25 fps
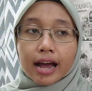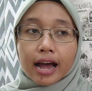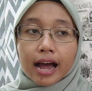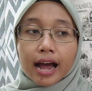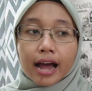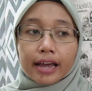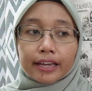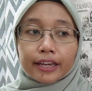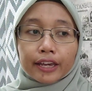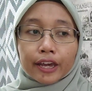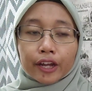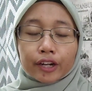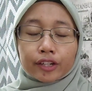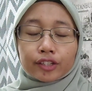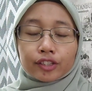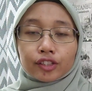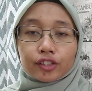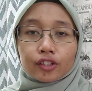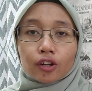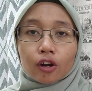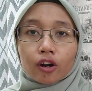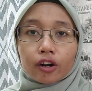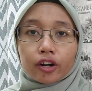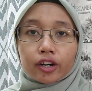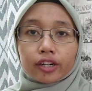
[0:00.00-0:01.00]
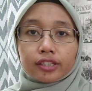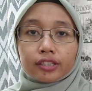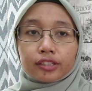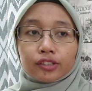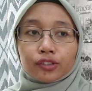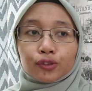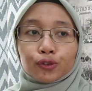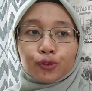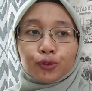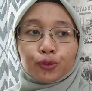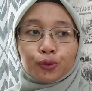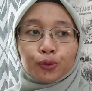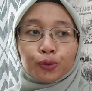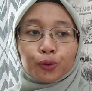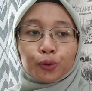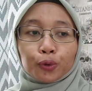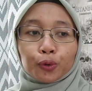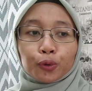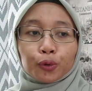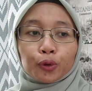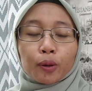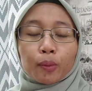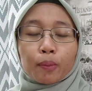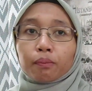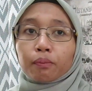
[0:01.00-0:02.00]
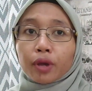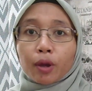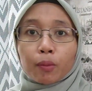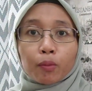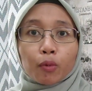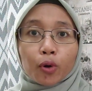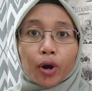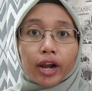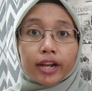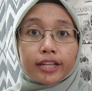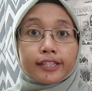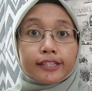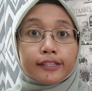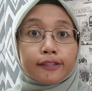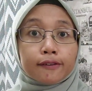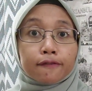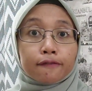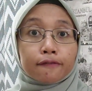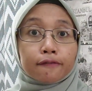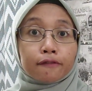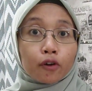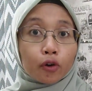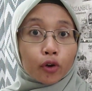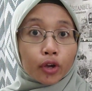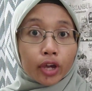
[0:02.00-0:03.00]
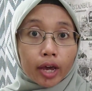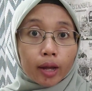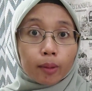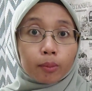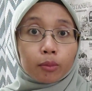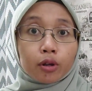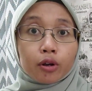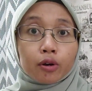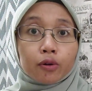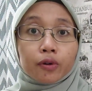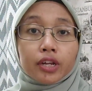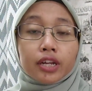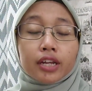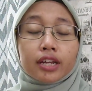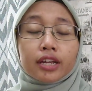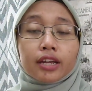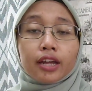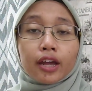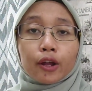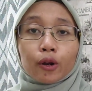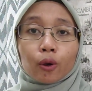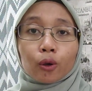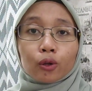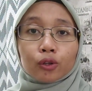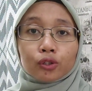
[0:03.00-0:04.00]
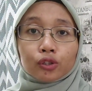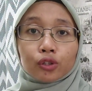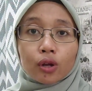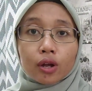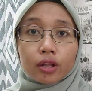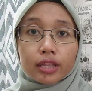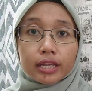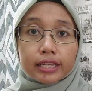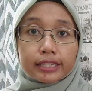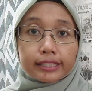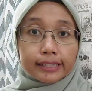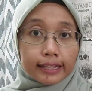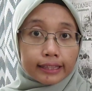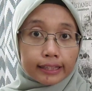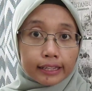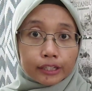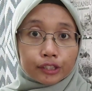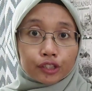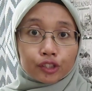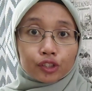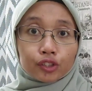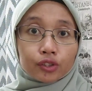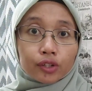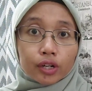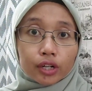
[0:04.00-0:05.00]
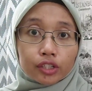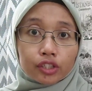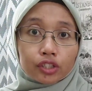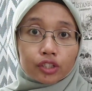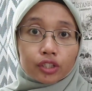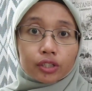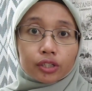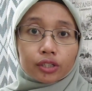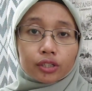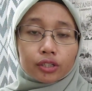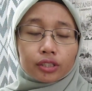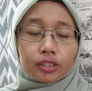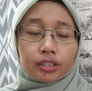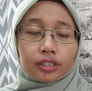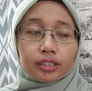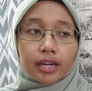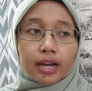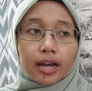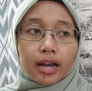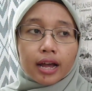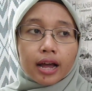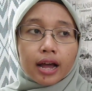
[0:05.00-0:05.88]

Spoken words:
I can start to memorize the vocabulary and also the sentence structures